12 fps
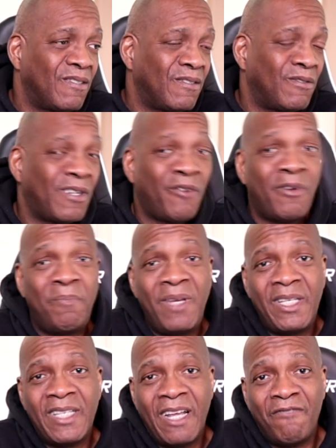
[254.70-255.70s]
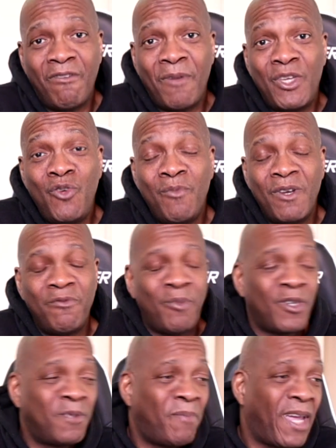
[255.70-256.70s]
I repeat that, from a human
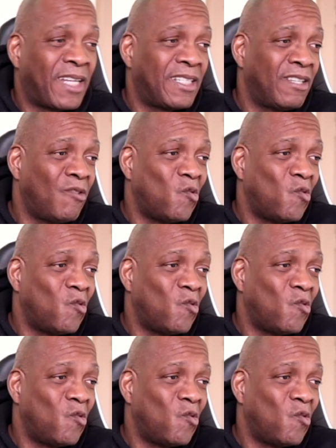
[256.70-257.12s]
perspective,